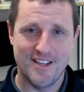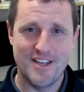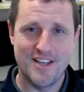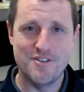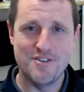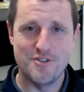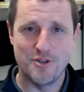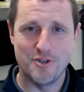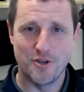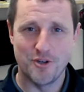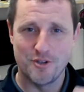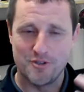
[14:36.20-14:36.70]

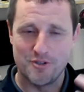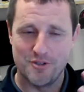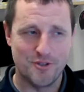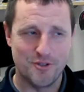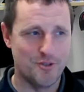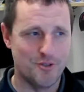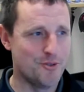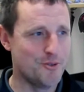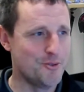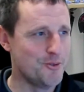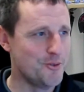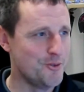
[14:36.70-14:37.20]
easier
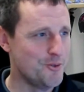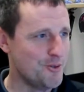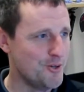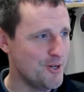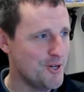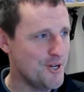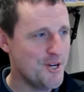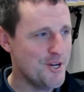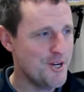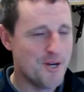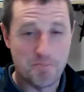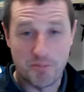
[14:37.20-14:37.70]
to
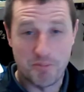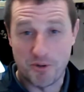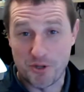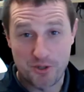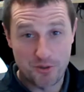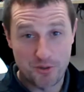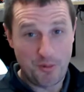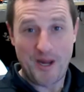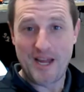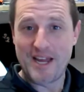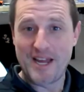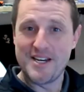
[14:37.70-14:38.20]

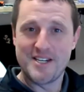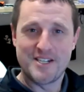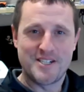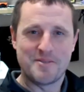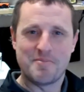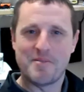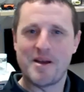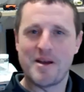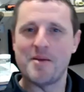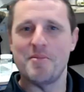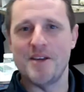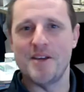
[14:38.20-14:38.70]
persuade
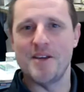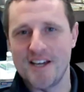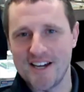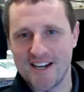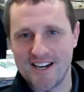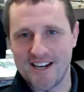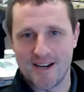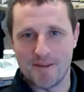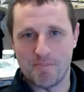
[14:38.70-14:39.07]
to maybe